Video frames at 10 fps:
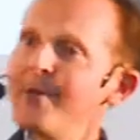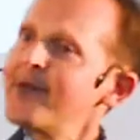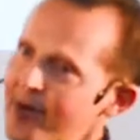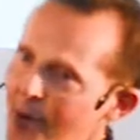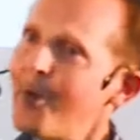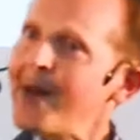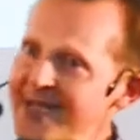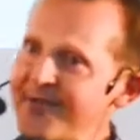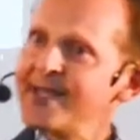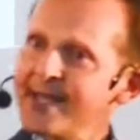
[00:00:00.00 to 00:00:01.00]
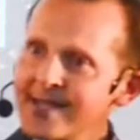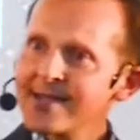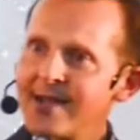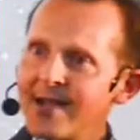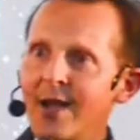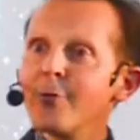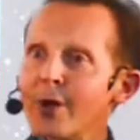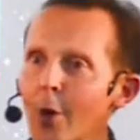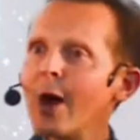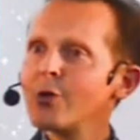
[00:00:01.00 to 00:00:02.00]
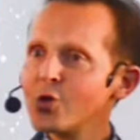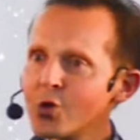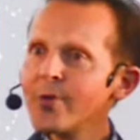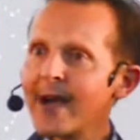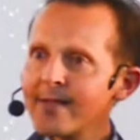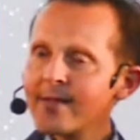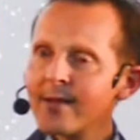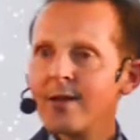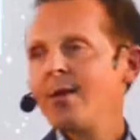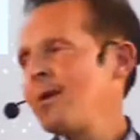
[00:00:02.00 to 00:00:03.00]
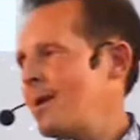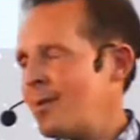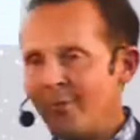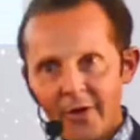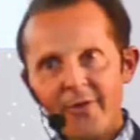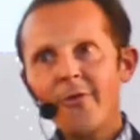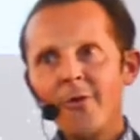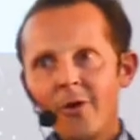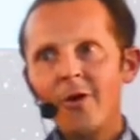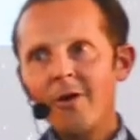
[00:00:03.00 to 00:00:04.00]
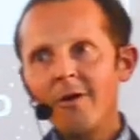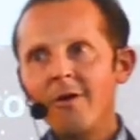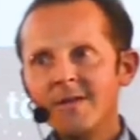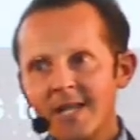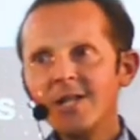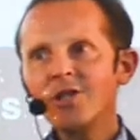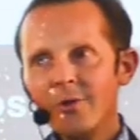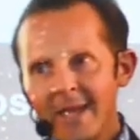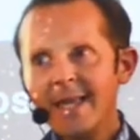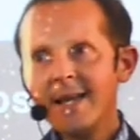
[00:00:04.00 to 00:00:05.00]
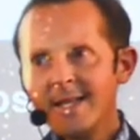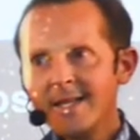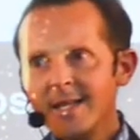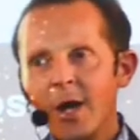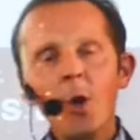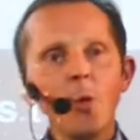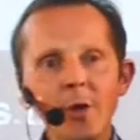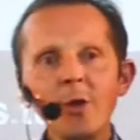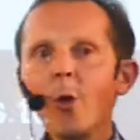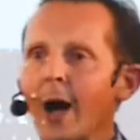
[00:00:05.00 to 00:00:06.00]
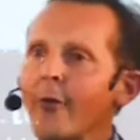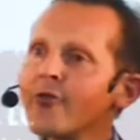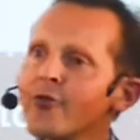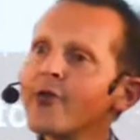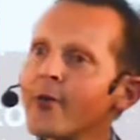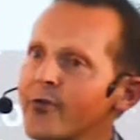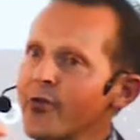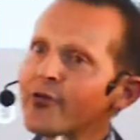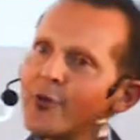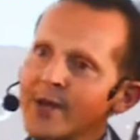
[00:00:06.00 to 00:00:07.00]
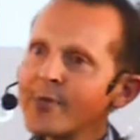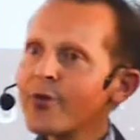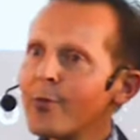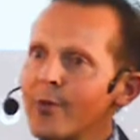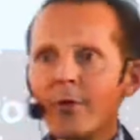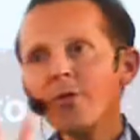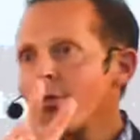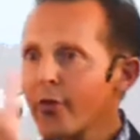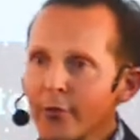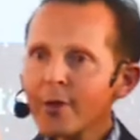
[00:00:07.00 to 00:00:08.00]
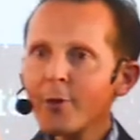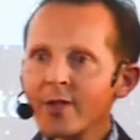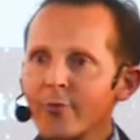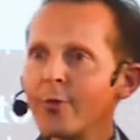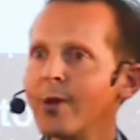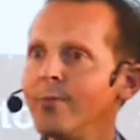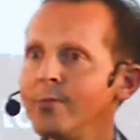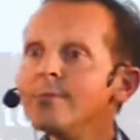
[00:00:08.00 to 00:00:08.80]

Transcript: I mean, it's a complex physics, and we know how to do that. But for uh, celestial mechanics, we know how to solve the two-body problem, but not the three-body problem.